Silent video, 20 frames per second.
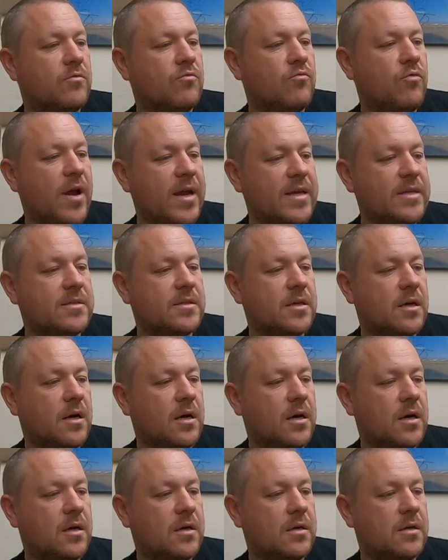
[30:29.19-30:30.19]
Race
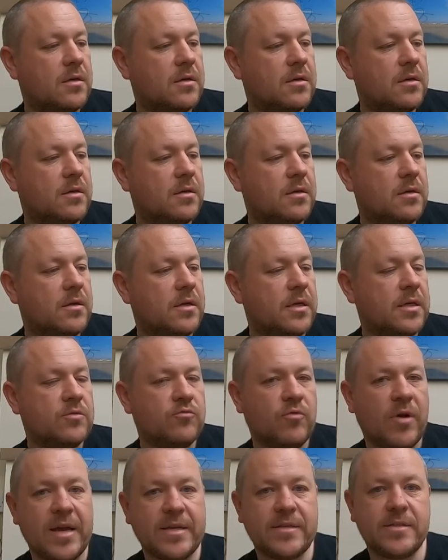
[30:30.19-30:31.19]
car is
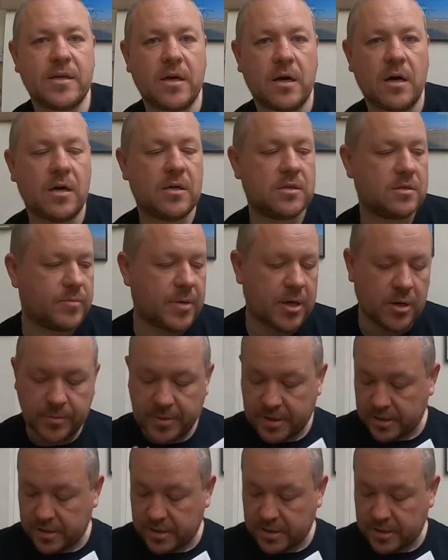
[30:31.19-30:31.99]
race car spelled